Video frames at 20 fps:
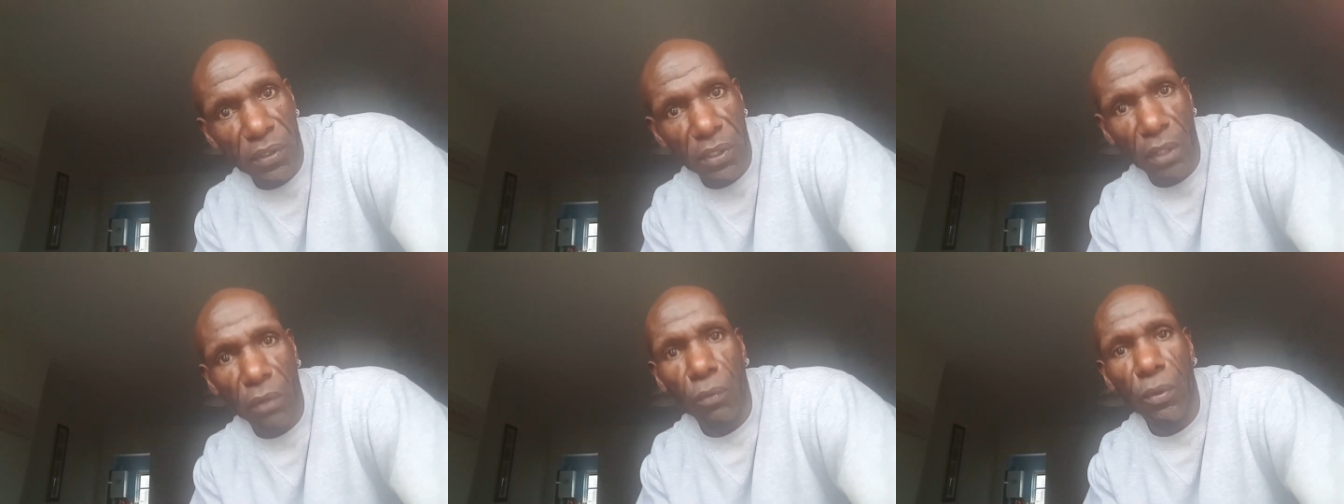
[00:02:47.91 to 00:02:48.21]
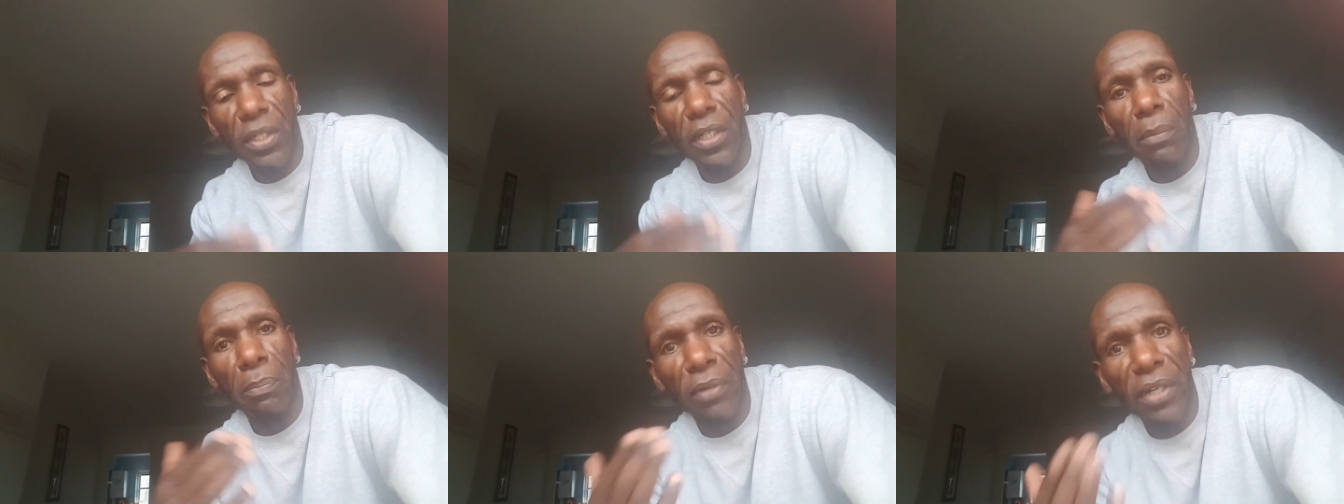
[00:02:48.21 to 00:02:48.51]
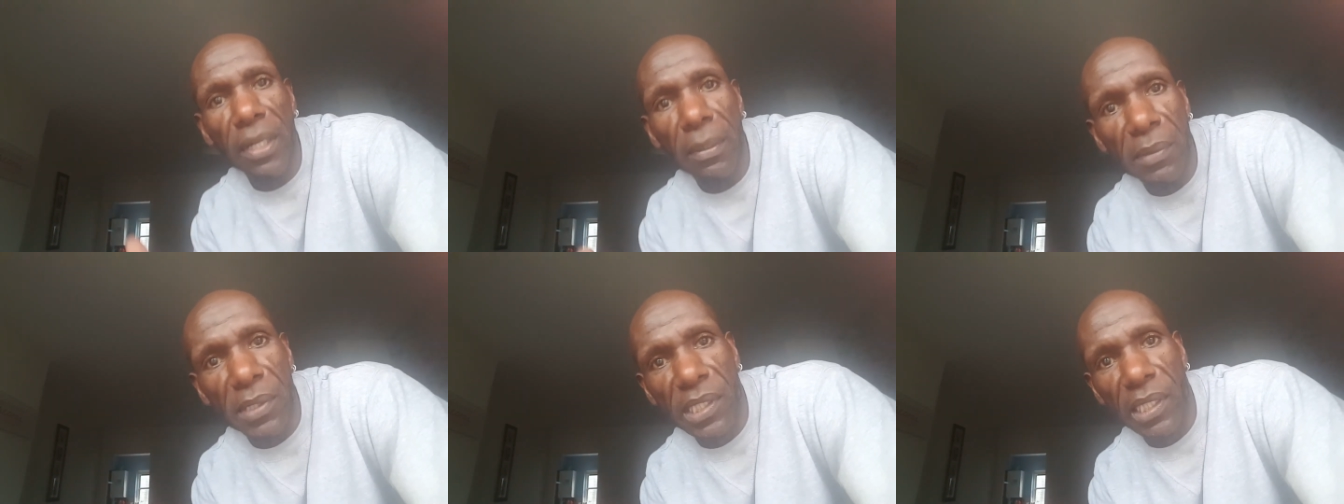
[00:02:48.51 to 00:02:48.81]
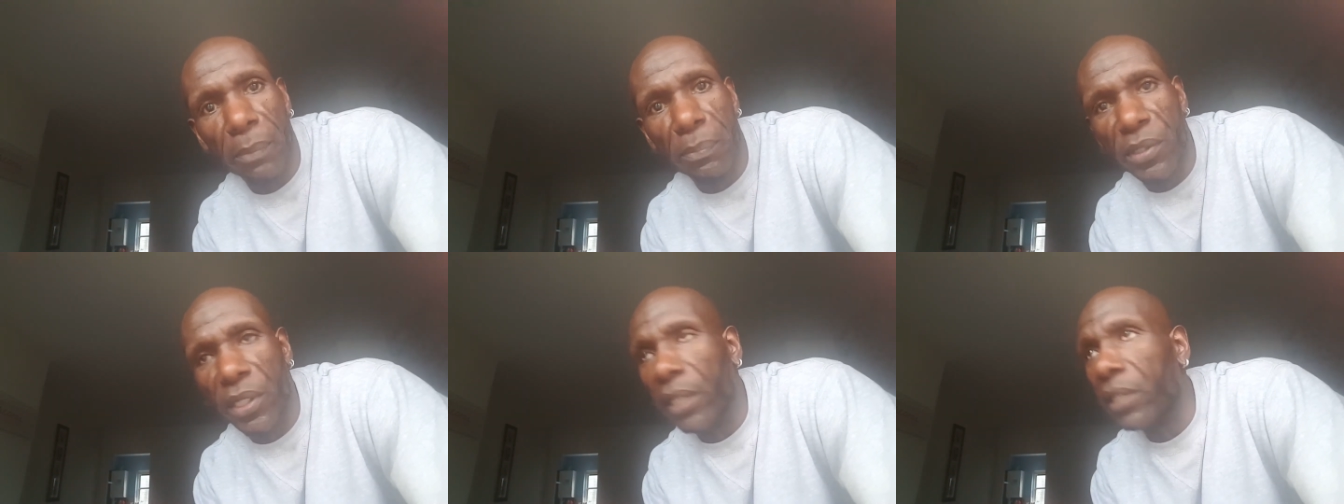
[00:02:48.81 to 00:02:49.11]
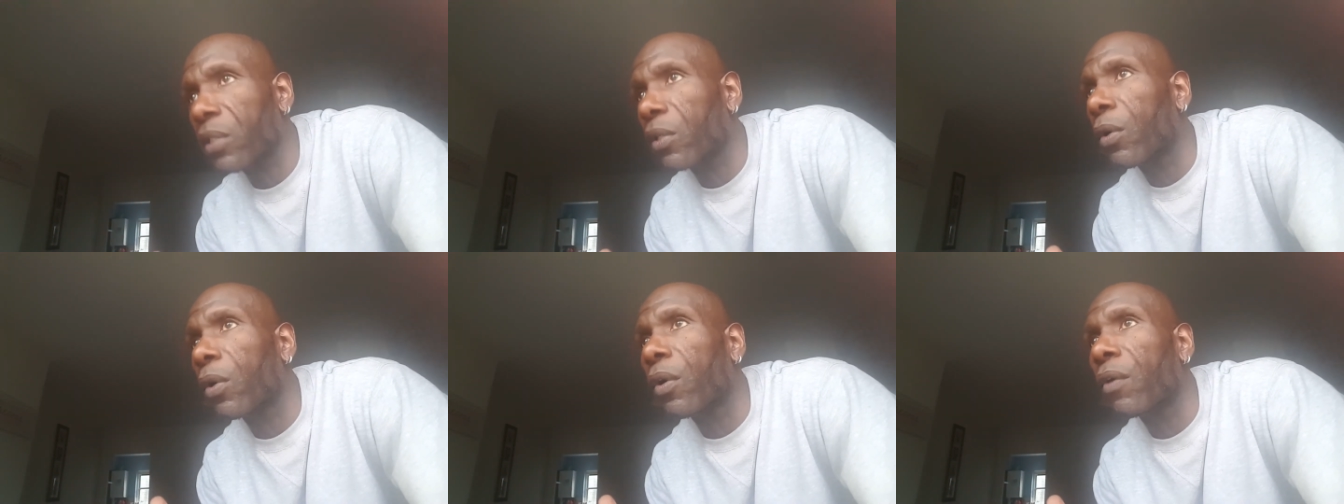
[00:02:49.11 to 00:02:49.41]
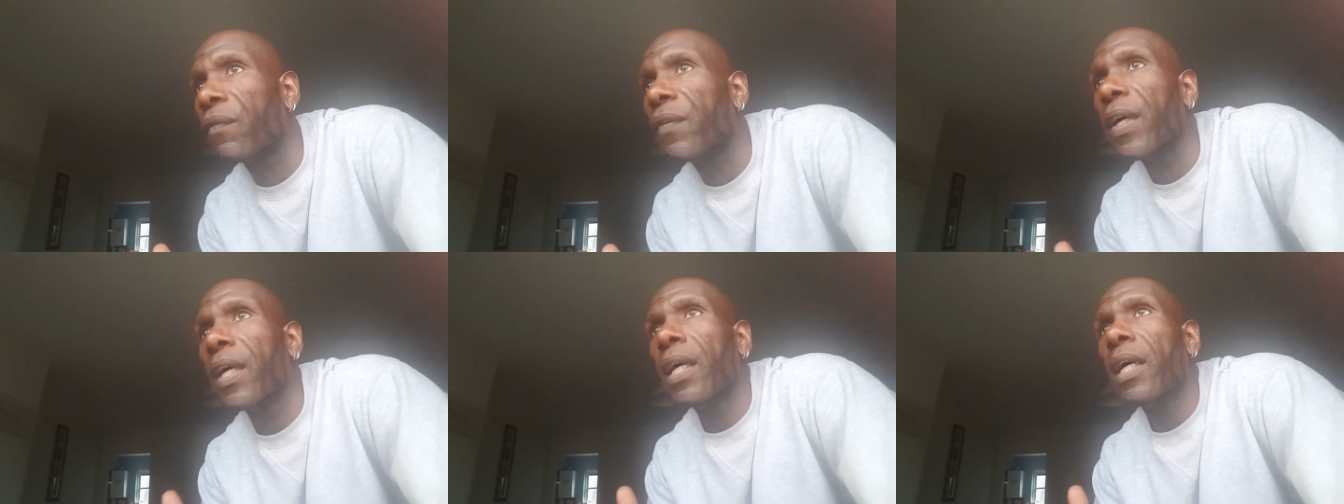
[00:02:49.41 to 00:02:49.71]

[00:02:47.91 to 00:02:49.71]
So when you bring up the subject of